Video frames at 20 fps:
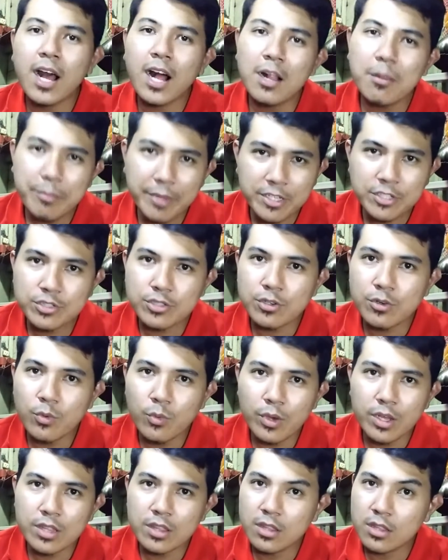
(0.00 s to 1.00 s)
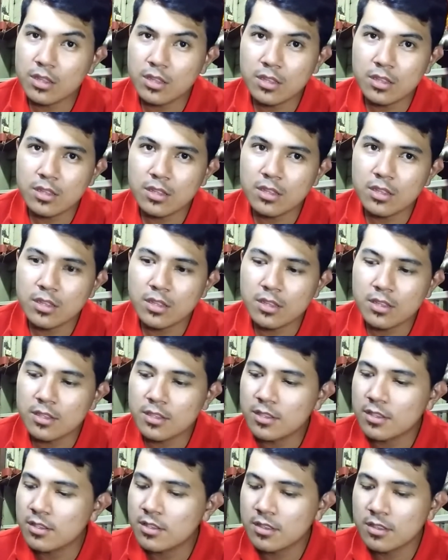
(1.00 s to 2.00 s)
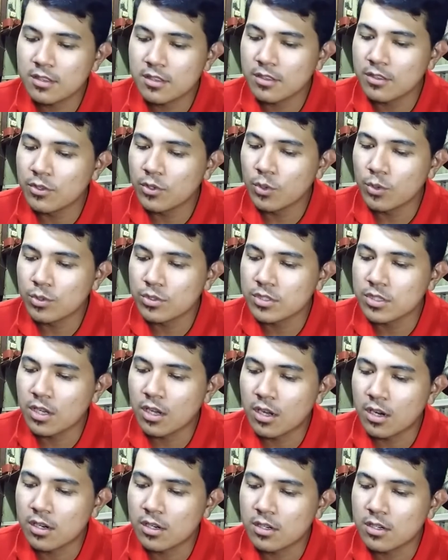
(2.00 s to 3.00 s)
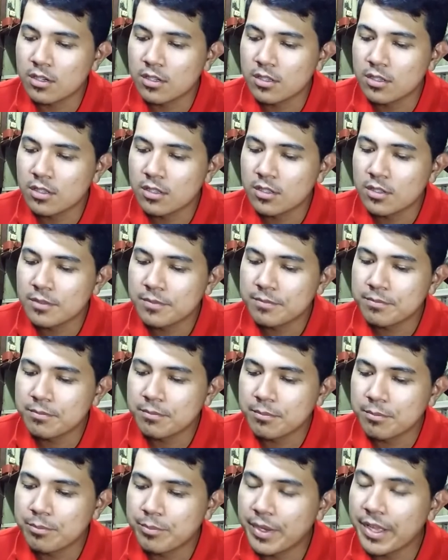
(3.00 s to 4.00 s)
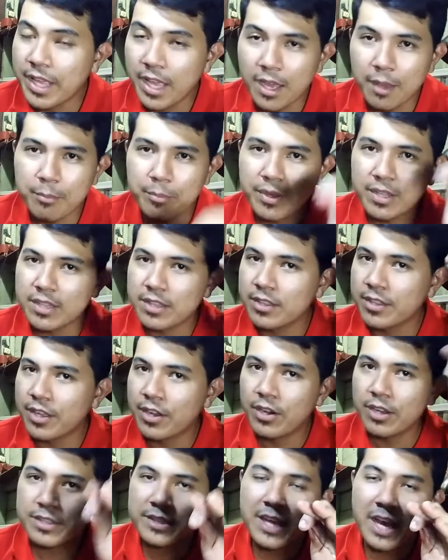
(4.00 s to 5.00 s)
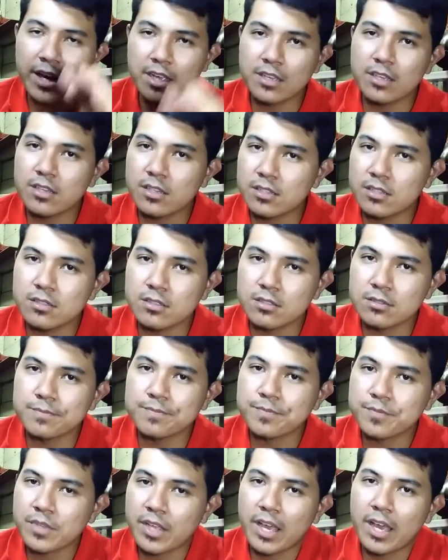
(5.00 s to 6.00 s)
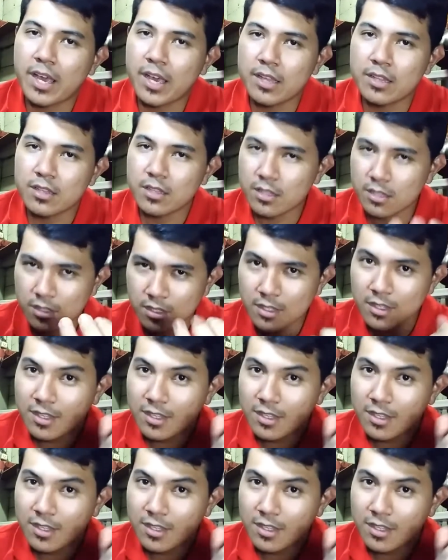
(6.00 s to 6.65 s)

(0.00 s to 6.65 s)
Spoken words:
I'll make sure what those are. But yeah, but they're attacking hand.